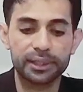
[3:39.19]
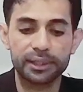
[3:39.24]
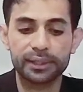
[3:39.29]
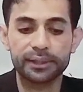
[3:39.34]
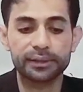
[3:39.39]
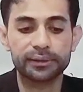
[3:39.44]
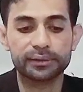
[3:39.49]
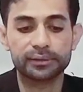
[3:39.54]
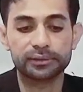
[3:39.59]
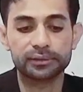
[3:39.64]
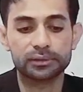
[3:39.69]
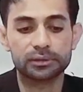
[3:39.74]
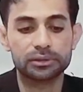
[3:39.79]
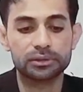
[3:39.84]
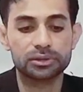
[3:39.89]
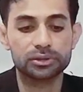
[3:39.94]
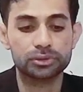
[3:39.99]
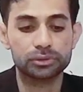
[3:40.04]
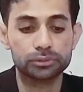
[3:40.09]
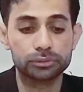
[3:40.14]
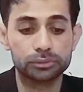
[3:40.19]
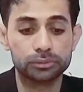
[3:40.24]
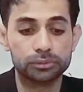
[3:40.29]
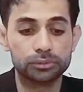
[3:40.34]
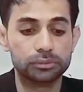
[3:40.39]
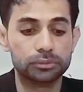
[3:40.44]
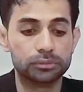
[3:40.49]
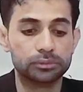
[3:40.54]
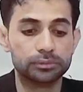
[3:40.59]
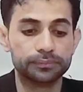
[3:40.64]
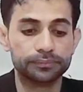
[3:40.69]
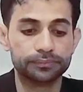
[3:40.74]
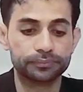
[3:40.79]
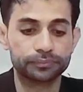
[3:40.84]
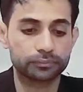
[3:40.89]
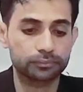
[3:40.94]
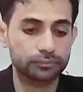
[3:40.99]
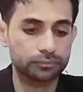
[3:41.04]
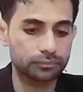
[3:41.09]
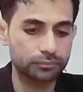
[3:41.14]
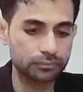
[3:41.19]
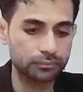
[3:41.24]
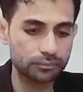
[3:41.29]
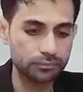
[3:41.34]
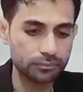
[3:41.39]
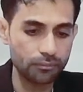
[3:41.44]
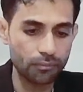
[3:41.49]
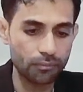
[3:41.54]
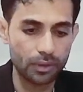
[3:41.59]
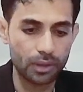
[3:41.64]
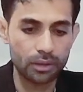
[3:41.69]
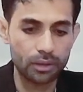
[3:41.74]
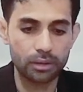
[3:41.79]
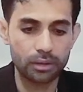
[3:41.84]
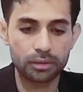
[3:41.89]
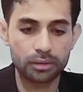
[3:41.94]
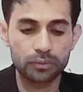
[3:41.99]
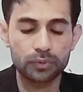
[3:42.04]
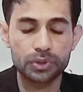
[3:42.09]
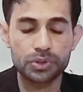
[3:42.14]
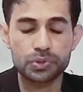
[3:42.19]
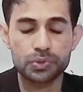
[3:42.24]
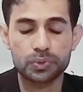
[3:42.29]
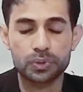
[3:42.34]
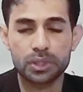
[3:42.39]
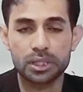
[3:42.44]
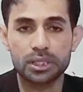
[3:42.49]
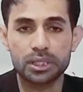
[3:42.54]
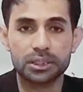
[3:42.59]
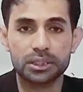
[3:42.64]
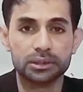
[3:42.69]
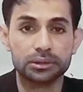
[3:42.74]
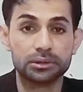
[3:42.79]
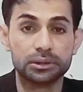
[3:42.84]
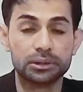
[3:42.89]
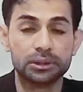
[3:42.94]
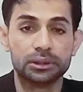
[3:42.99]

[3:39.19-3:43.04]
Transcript: and to what you call,